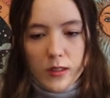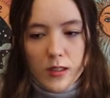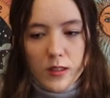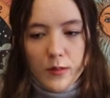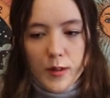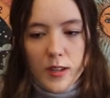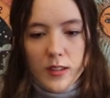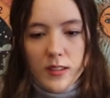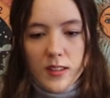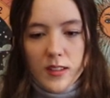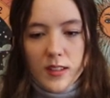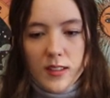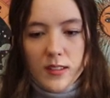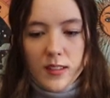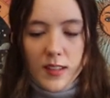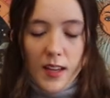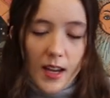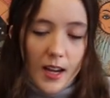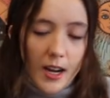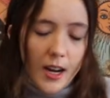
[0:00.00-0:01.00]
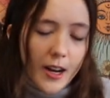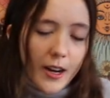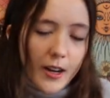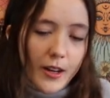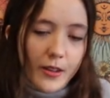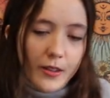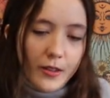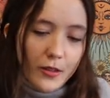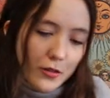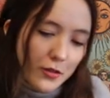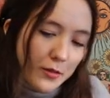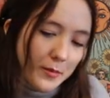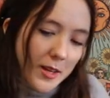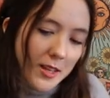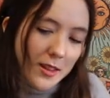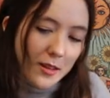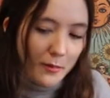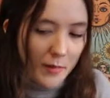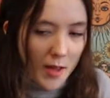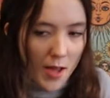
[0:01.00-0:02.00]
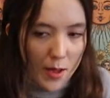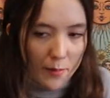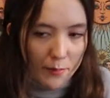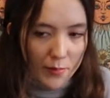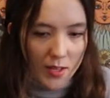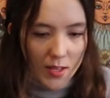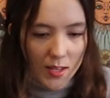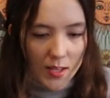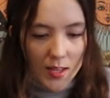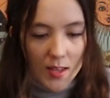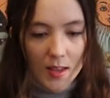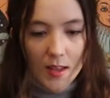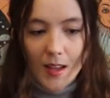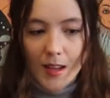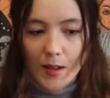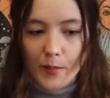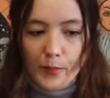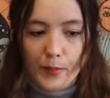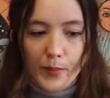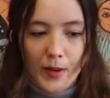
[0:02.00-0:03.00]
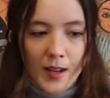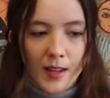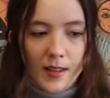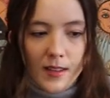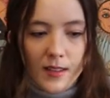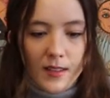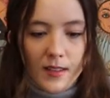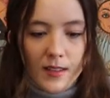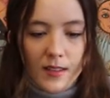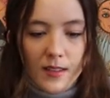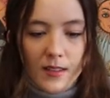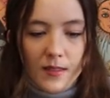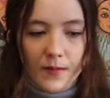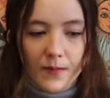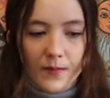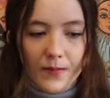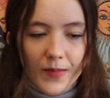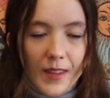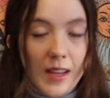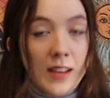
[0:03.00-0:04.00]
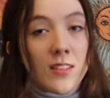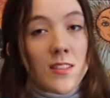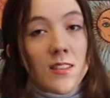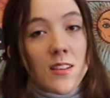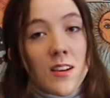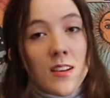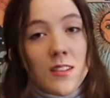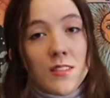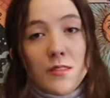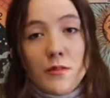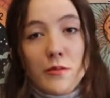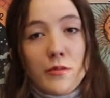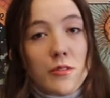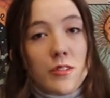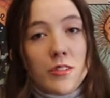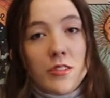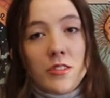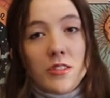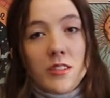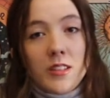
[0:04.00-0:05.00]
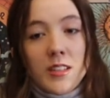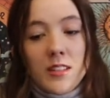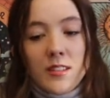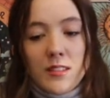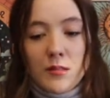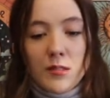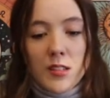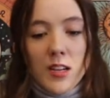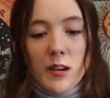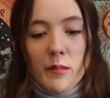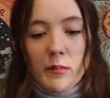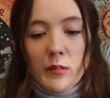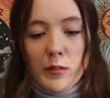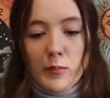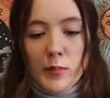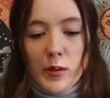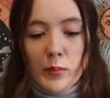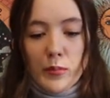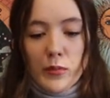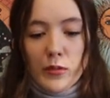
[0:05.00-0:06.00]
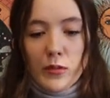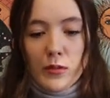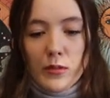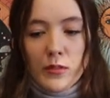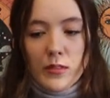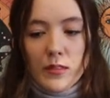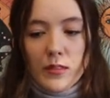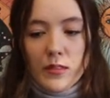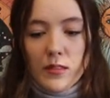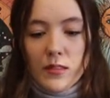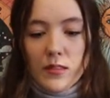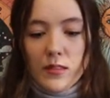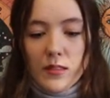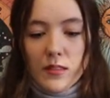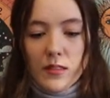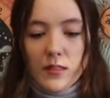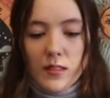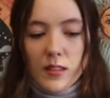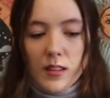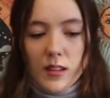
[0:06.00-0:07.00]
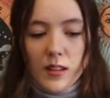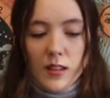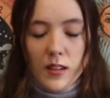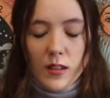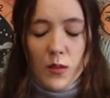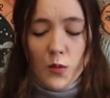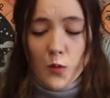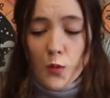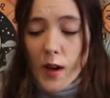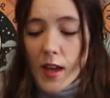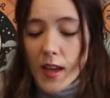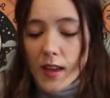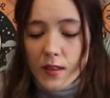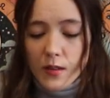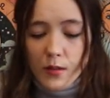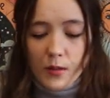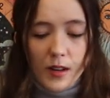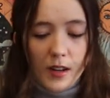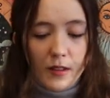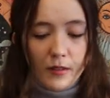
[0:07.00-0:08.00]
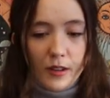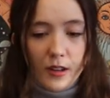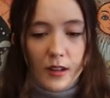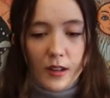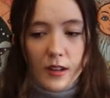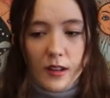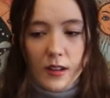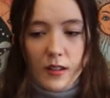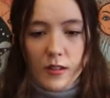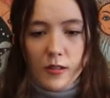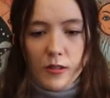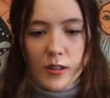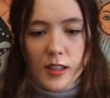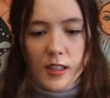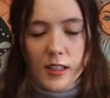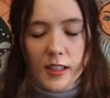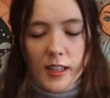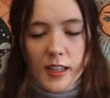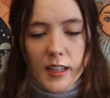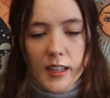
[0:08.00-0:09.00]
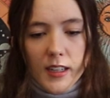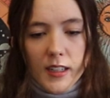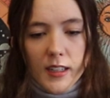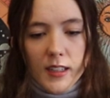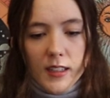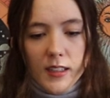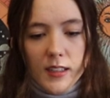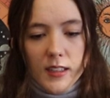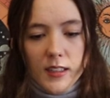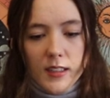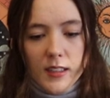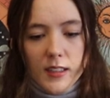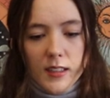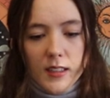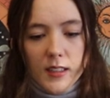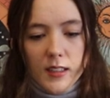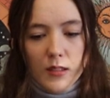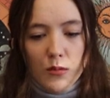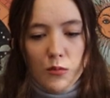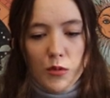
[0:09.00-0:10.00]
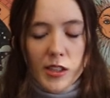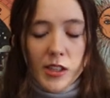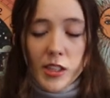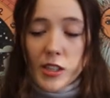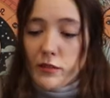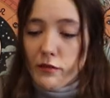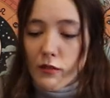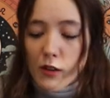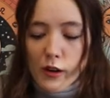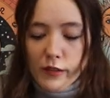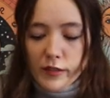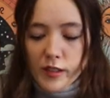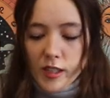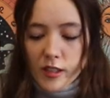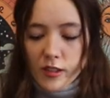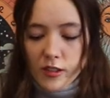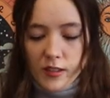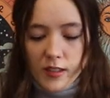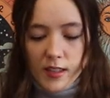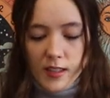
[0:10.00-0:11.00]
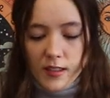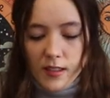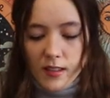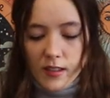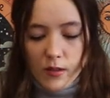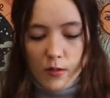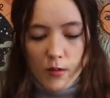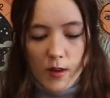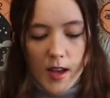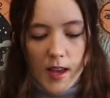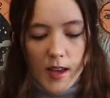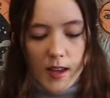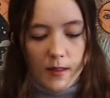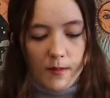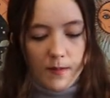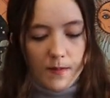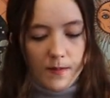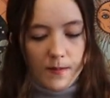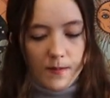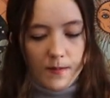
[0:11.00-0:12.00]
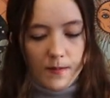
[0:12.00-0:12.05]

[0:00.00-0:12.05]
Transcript: This person does care. You do make them happy, but it sucks, unfortunately, sometimes people's ways or whatever, or their, what they're involved in just gets in the way.